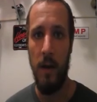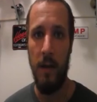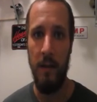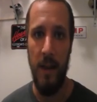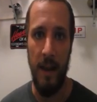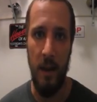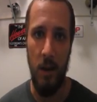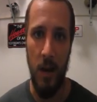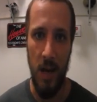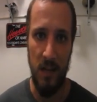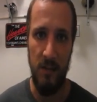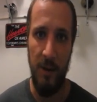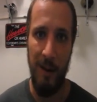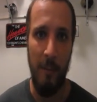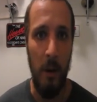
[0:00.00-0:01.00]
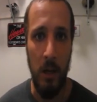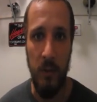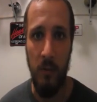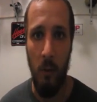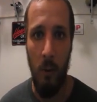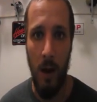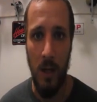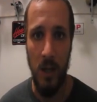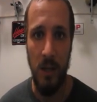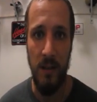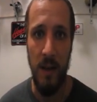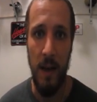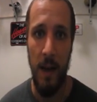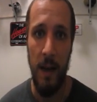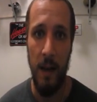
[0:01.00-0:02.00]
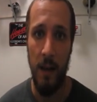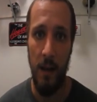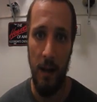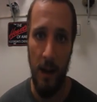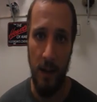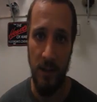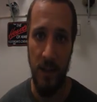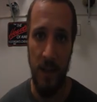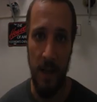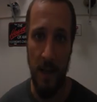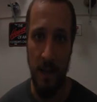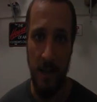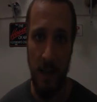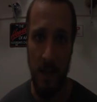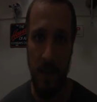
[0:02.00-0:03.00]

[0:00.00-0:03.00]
Thank you guys very much for watching today, and I'll see you guys next